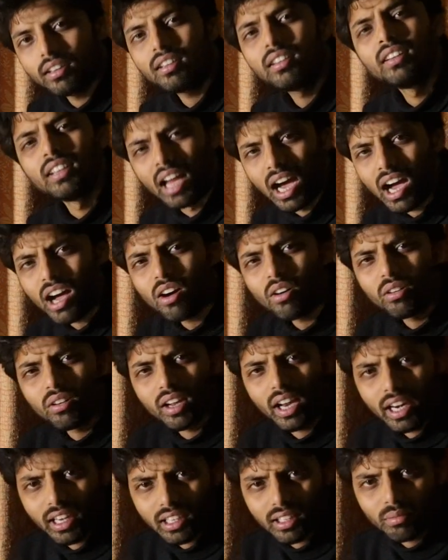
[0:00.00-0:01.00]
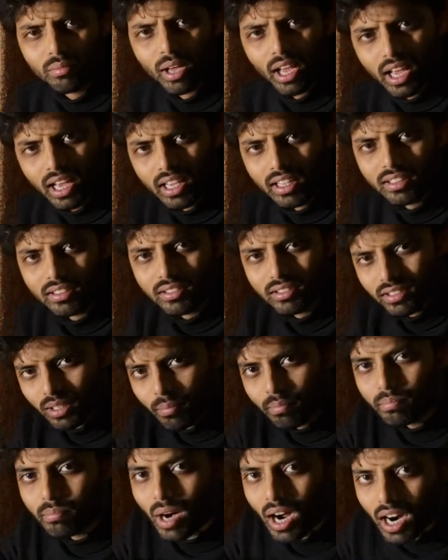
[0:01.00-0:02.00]
now atom has
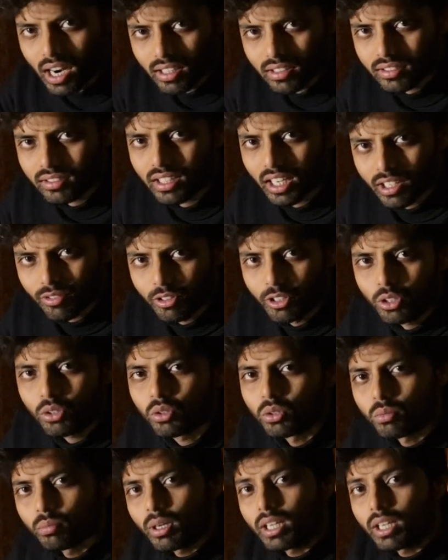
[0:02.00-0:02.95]
some parts that we know,